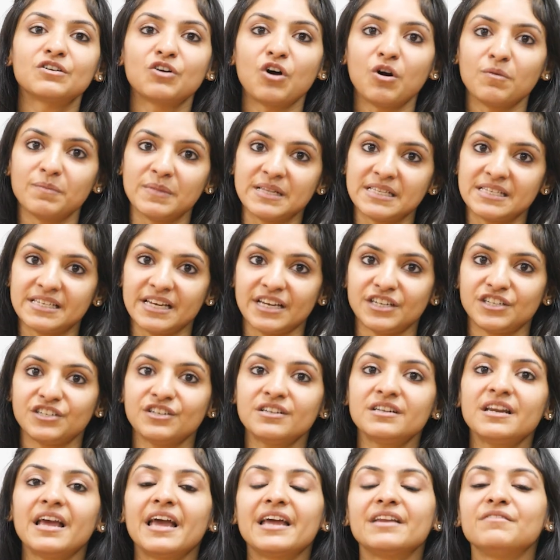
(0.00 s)
the comment
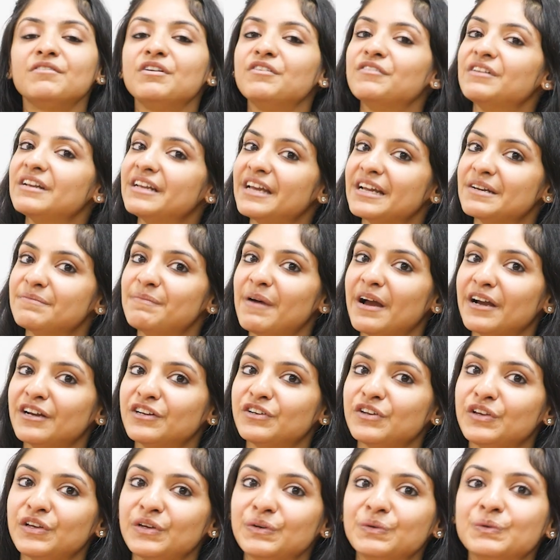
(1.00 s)
section and we will get
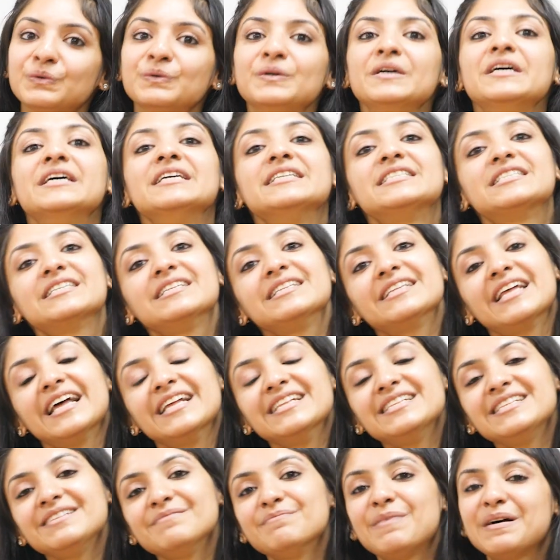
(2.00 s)
back to you. Till
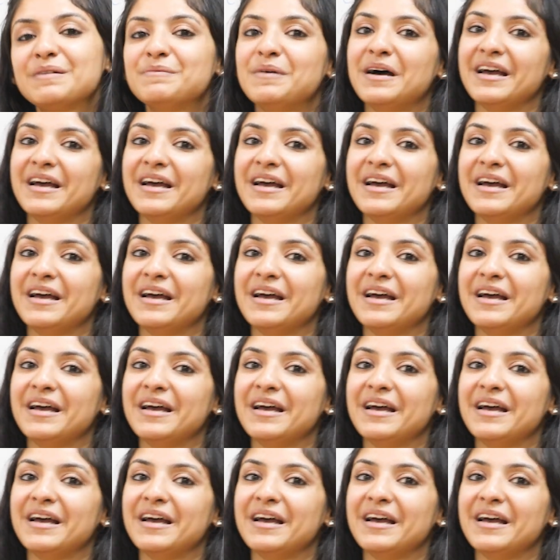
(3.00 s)
then, bye